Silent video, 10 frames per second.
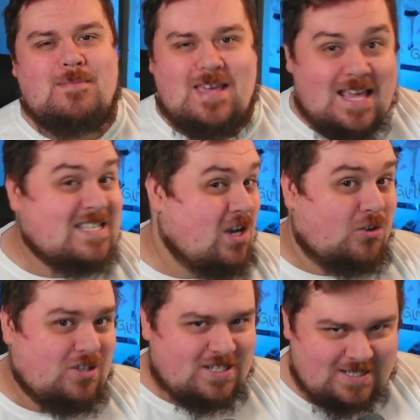is
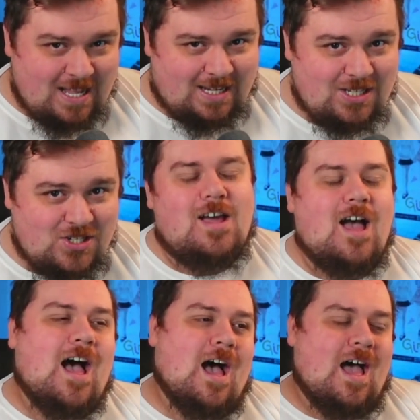on the stage,
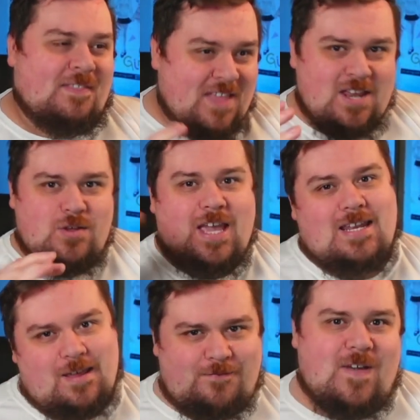and then you get
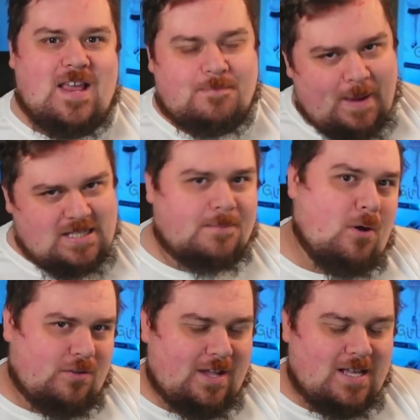the effect based
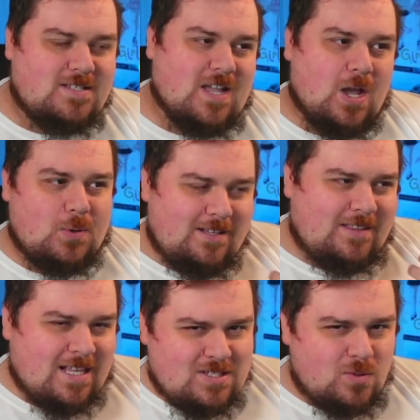upon that. So
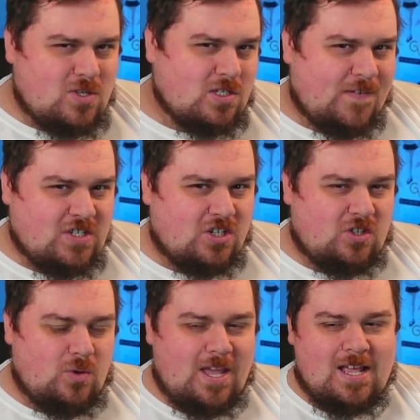there's all sorts of things you can
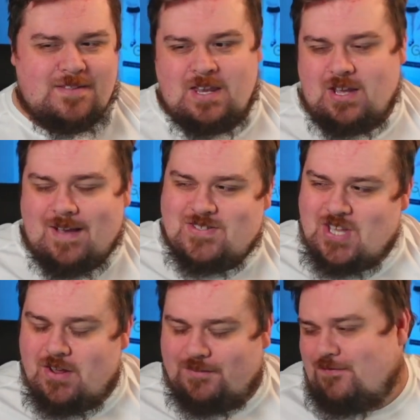do here. Then you have
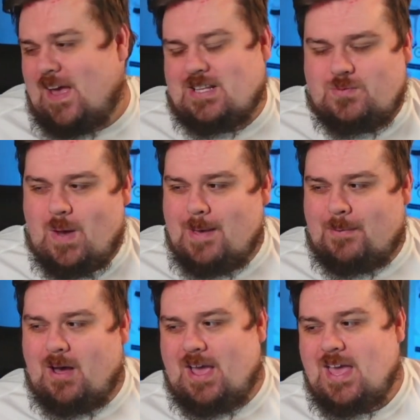certain effects
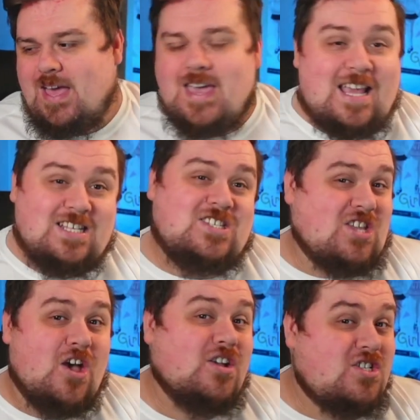whereby it
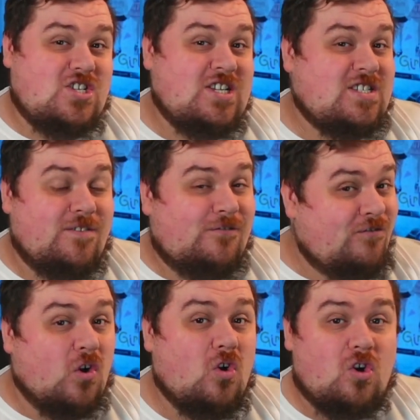searches
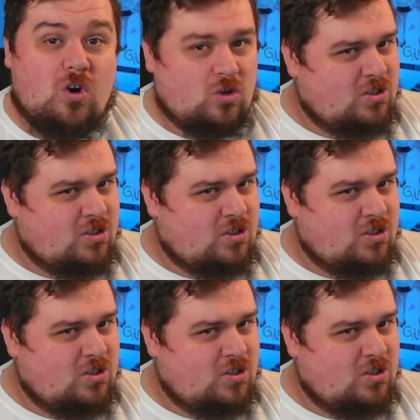for, or